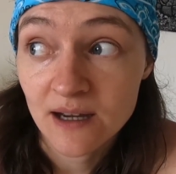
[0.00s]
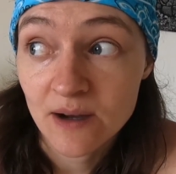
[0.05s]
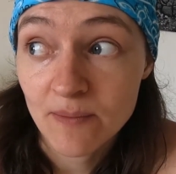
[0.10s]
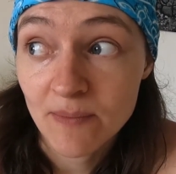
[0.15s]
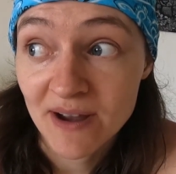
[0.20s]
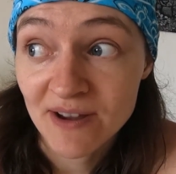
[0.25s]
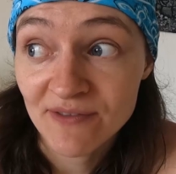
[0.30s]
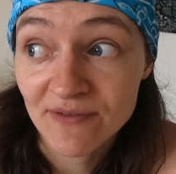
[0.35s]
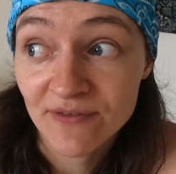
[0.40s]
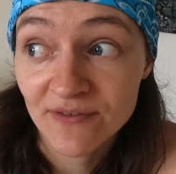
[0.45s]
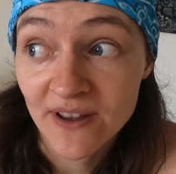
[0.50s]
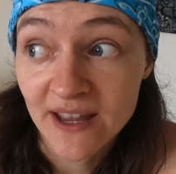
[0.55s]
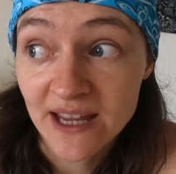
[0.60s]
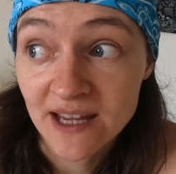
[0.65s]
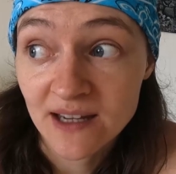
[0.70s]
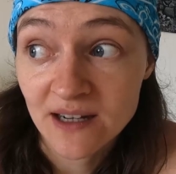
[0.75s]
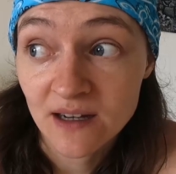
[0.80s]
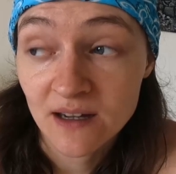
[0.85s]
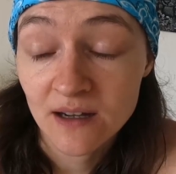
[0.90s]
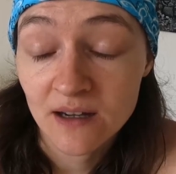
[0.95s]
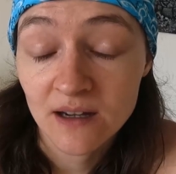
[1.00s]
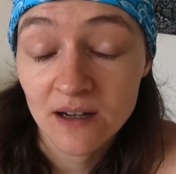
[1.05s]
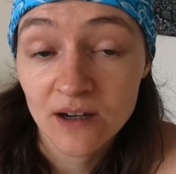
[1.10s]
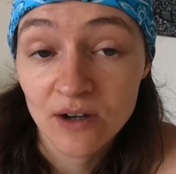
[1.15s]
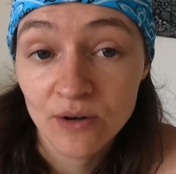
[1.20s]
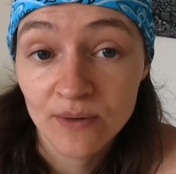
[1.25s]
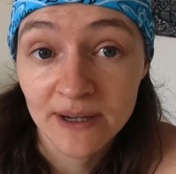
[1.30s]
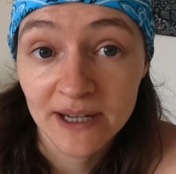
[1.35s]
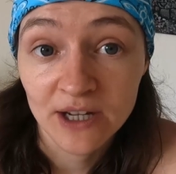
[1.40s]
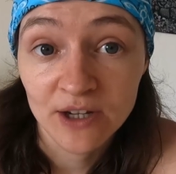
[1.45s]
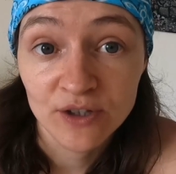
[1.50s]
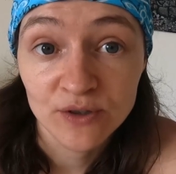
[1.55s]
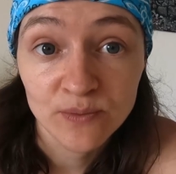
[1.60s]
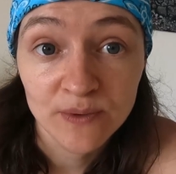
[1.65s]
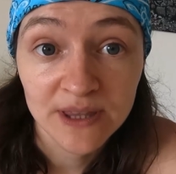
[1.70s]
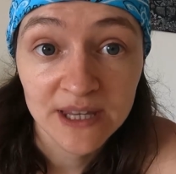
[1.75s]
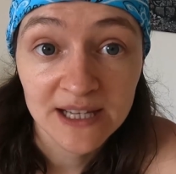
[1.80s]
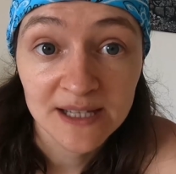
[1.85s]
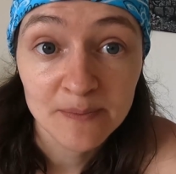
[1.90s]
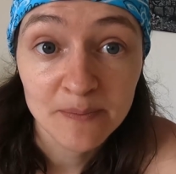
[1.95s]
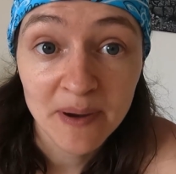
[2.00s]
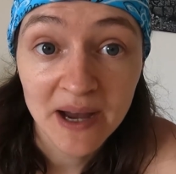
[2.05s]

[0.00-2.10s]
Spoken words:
my feet, oh my gosh, with these